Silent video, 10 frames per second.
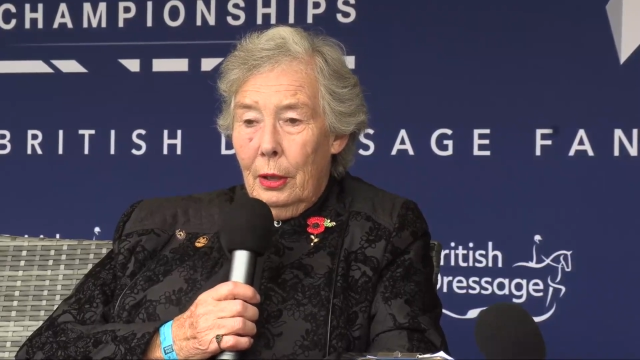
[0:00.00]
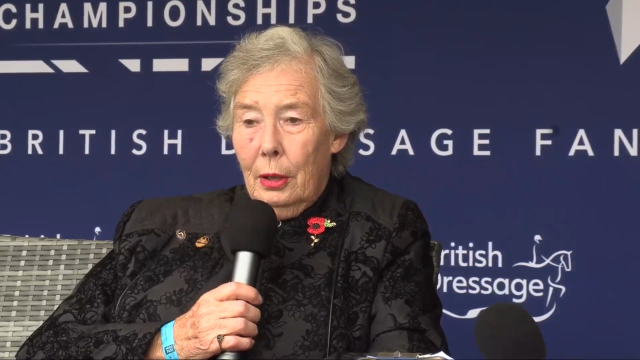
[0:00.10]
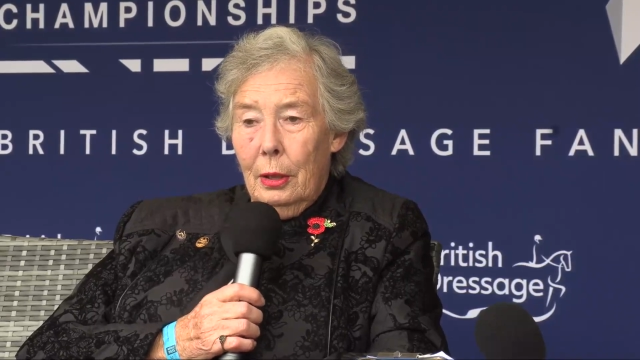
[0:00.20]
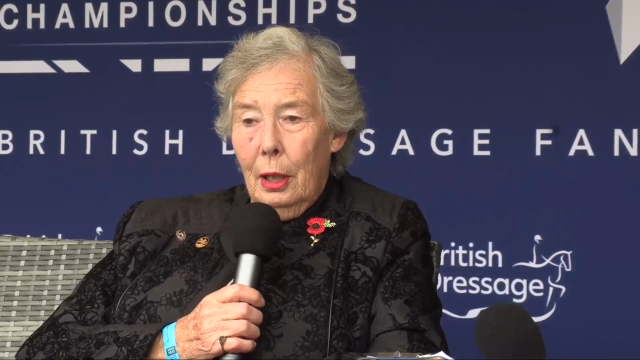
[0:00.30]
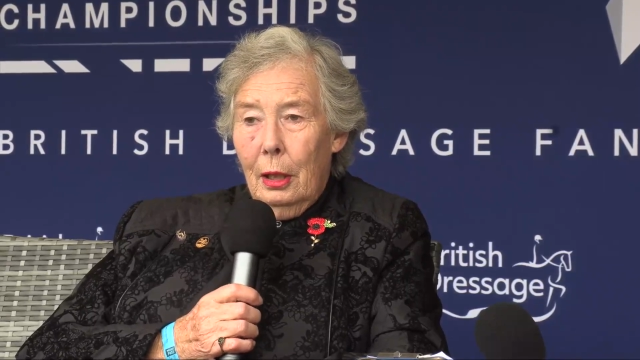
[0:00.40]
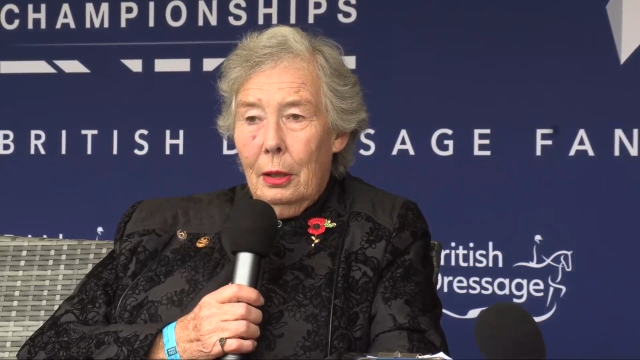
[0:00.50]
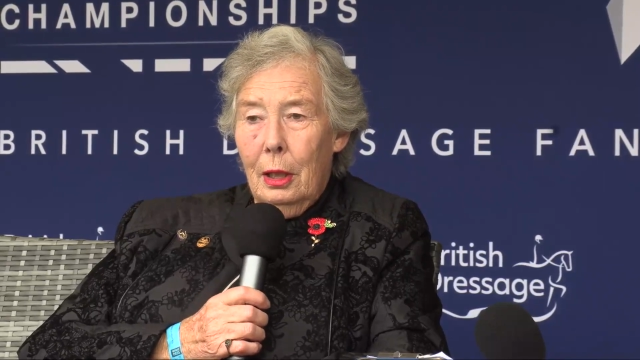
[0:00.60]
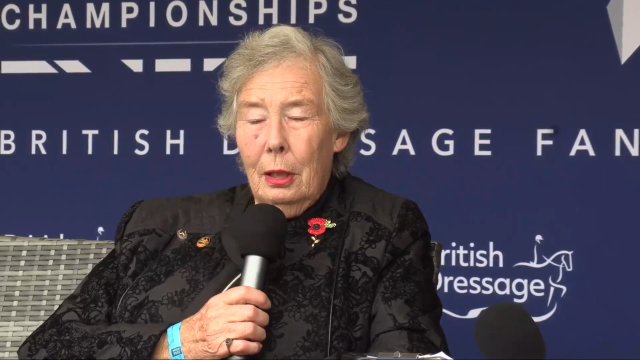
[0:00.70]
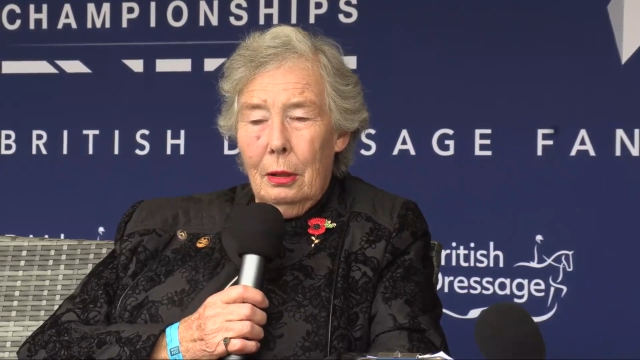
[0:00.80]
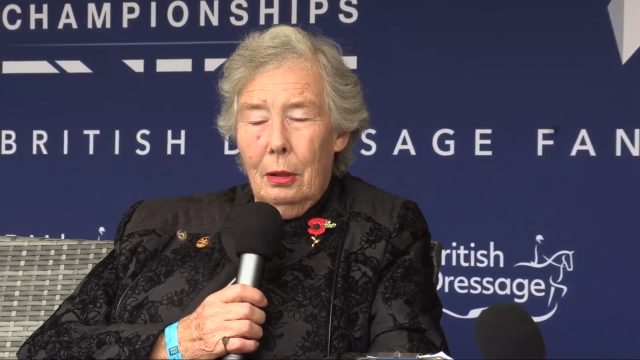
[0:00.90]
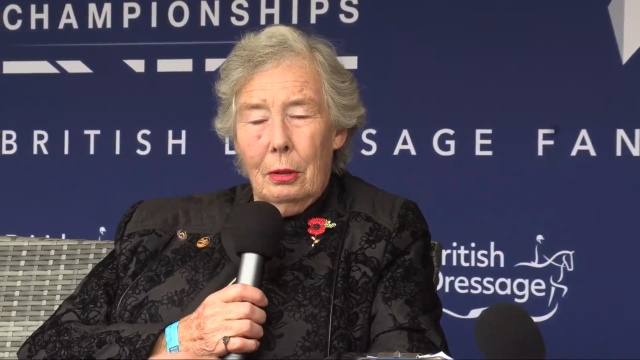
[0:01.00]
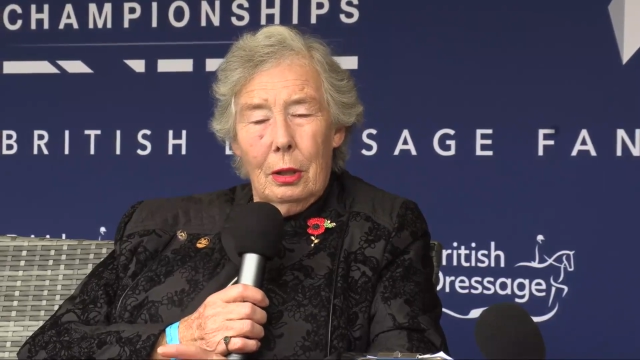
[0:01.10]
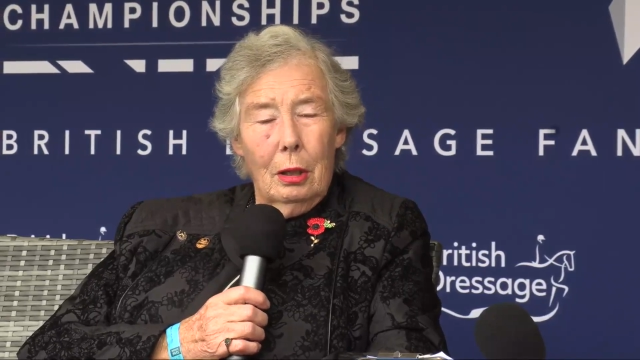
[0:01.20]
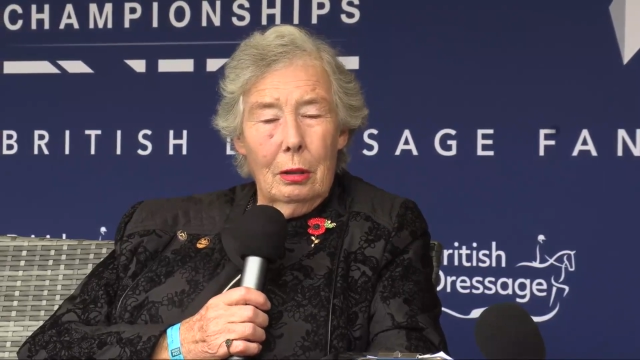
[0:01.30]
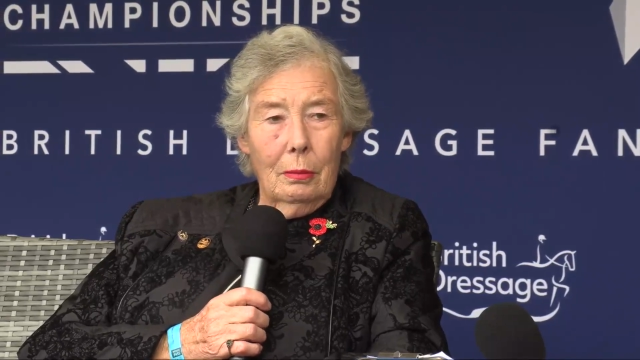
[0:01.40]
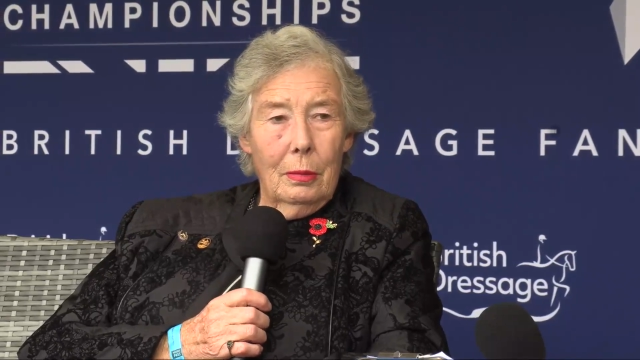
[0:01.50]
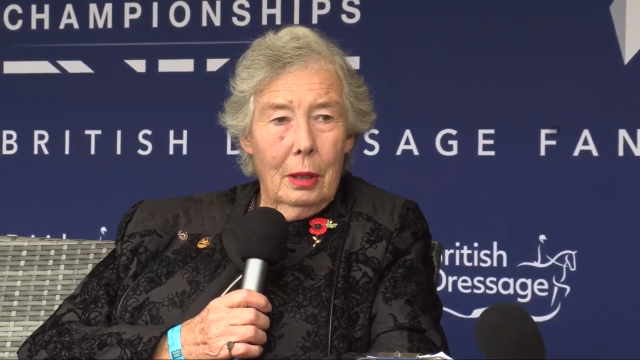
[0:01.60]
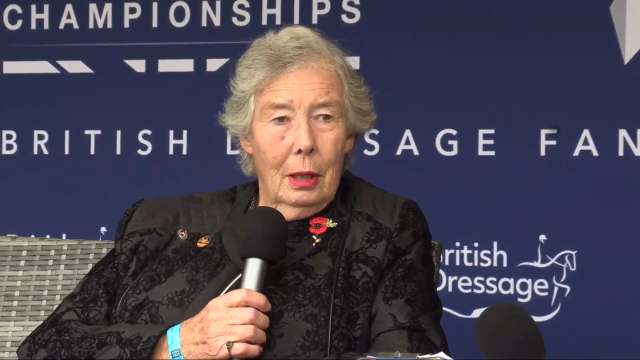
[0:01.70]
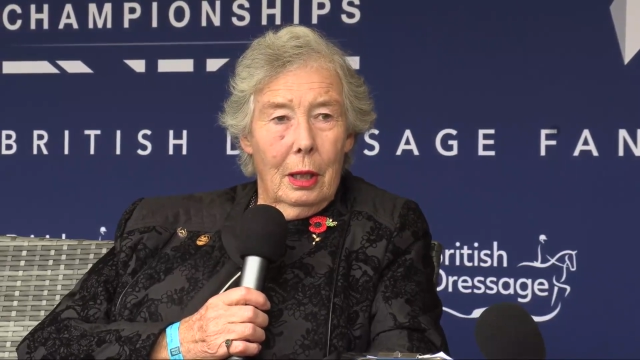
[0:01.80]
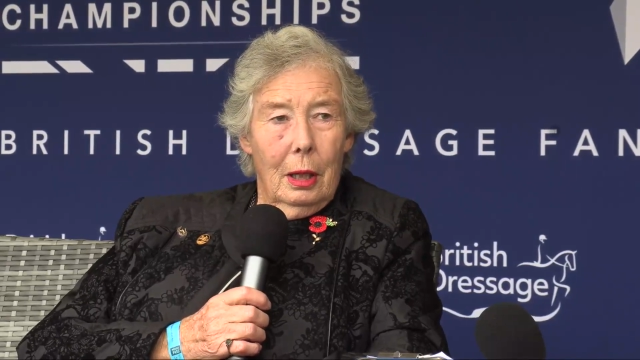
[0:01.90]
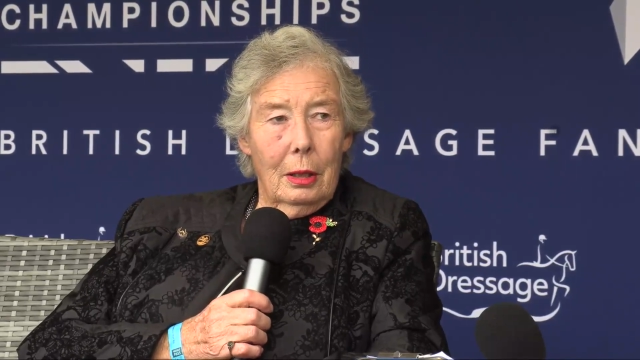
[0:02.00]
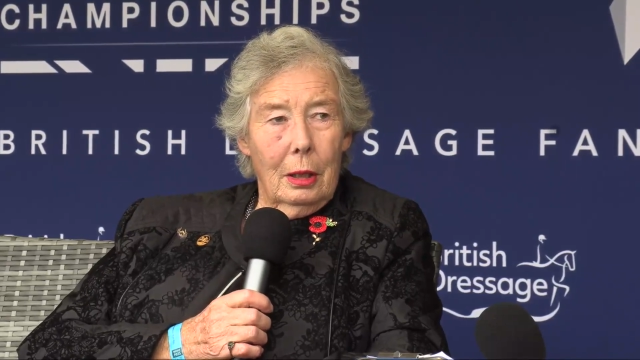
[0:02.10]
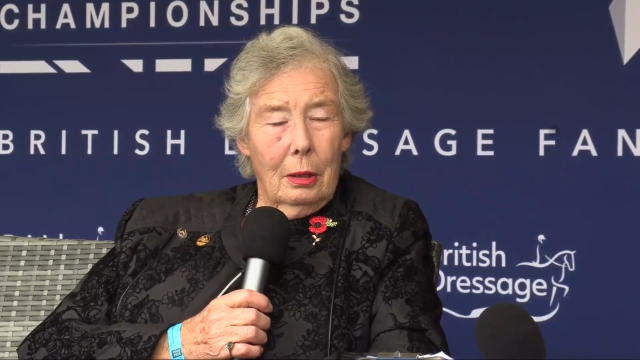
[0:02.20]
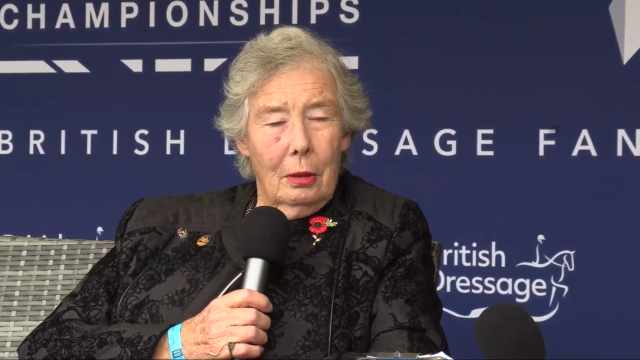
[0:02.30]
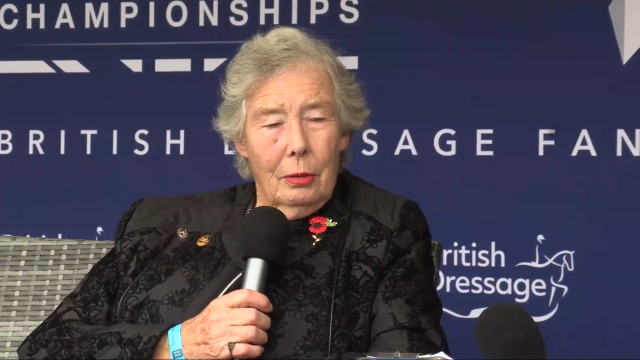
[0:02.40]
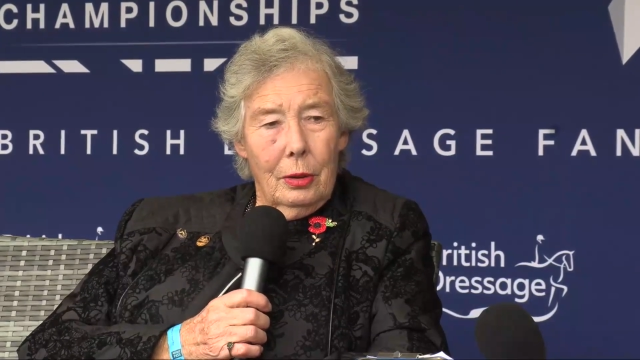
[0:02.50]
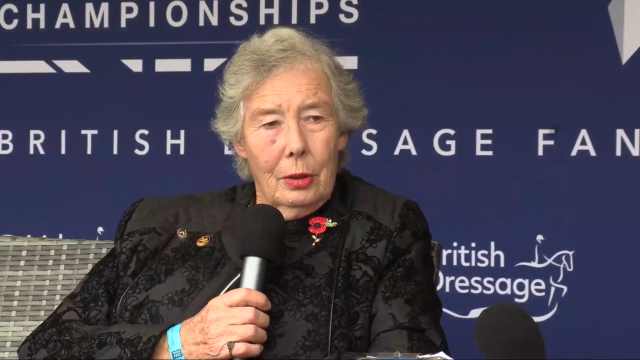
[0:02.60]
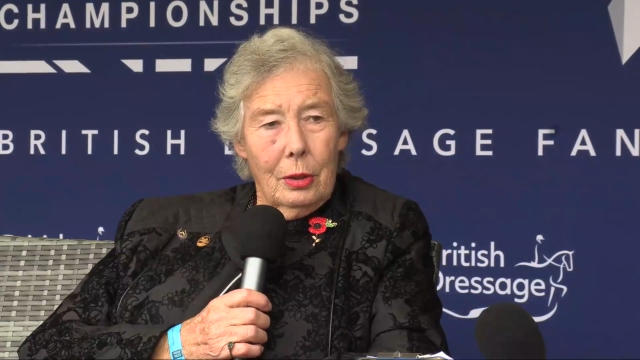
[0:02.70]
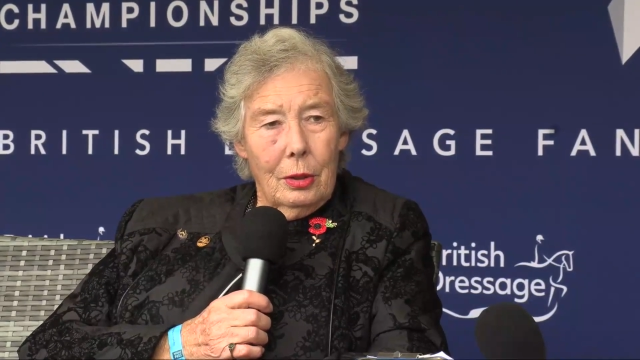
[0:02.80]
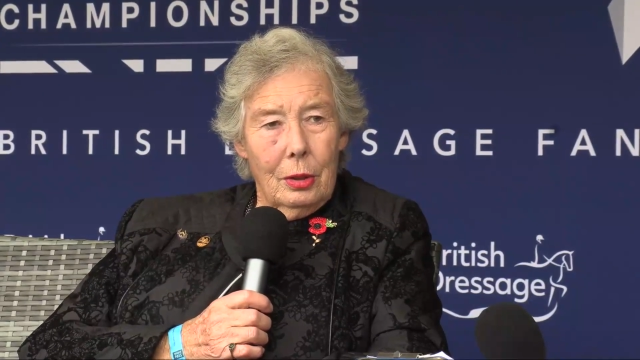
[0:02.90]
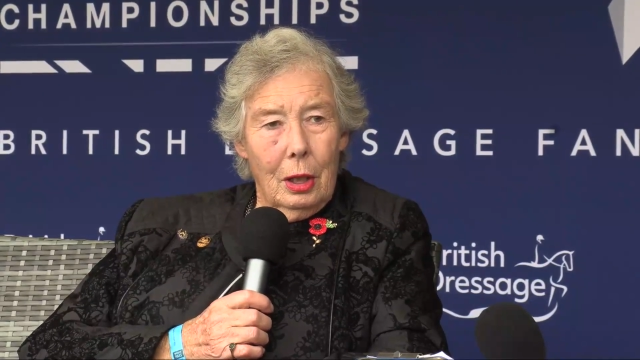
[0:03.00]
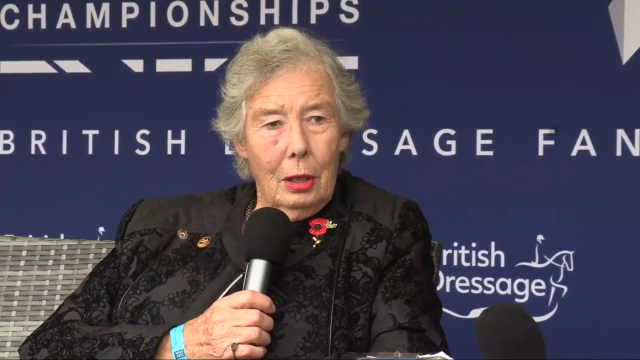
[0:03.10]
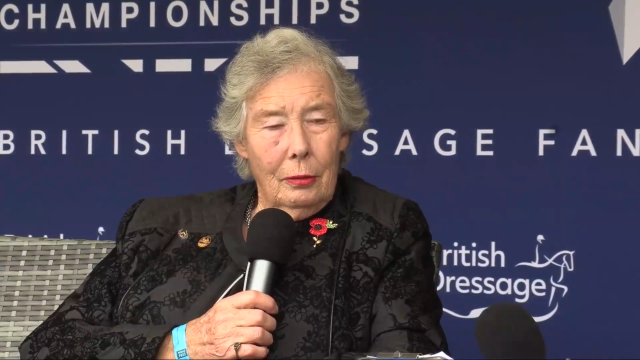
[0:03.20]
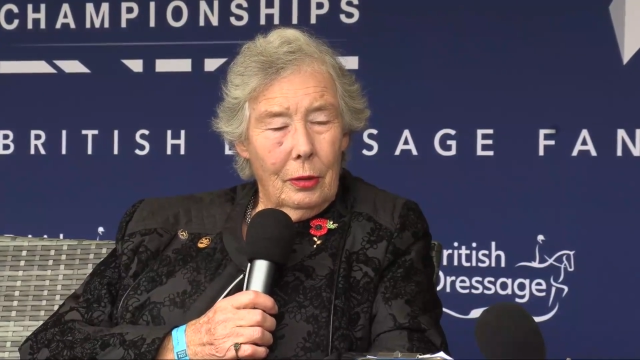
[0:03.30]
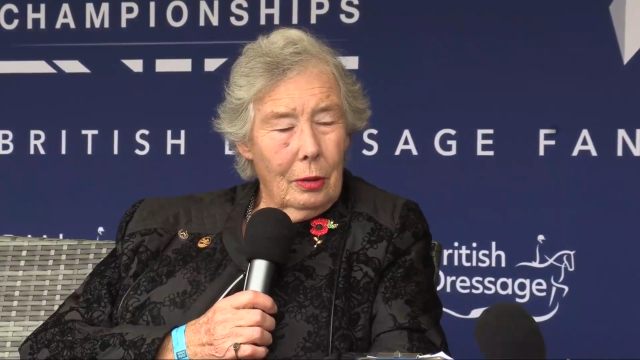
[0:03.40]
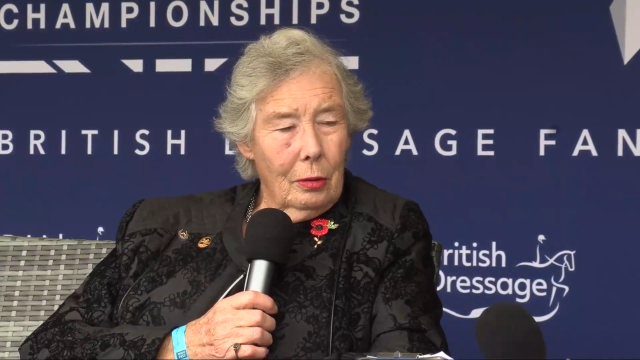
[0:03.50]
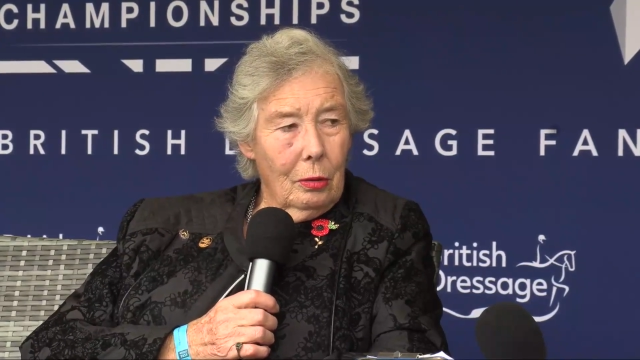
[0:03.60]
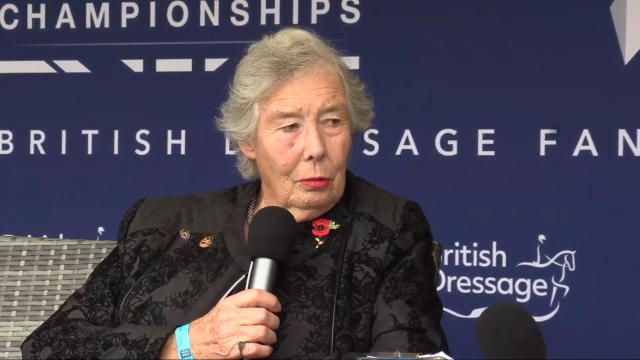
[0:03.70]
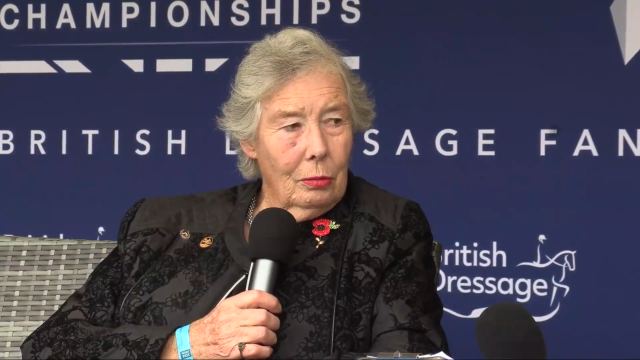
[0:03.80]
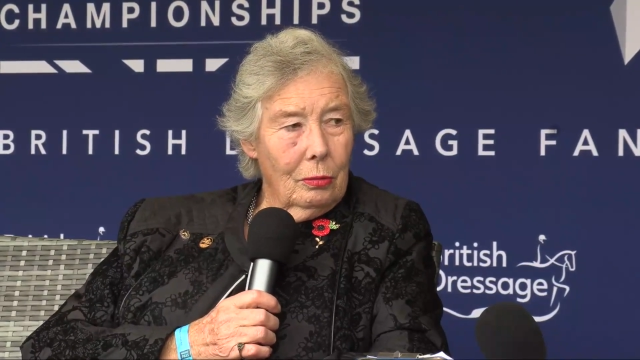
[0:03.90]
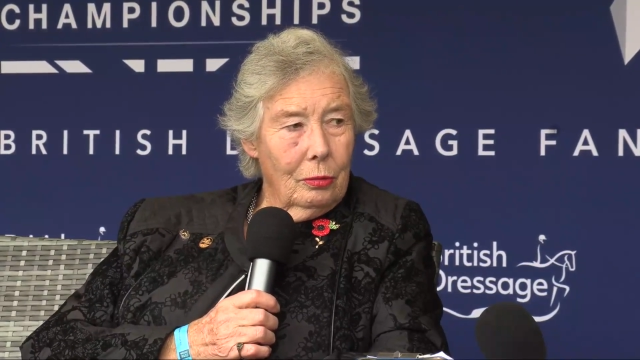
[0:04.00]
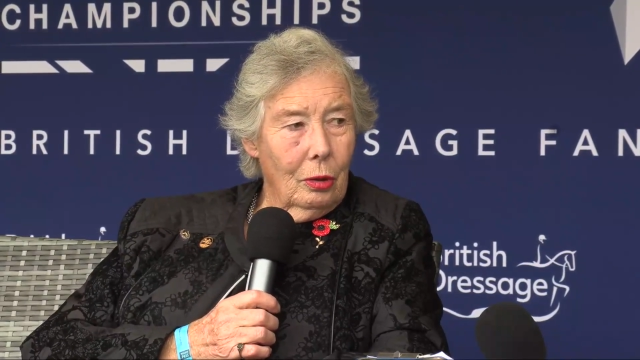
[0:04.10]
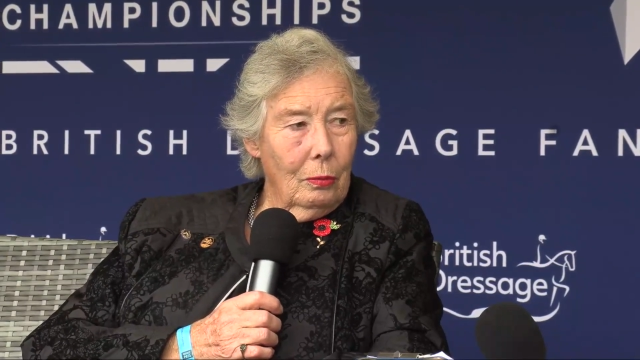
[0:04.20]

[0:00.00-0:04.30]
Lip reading: And then I got home, and I got this telephone call from the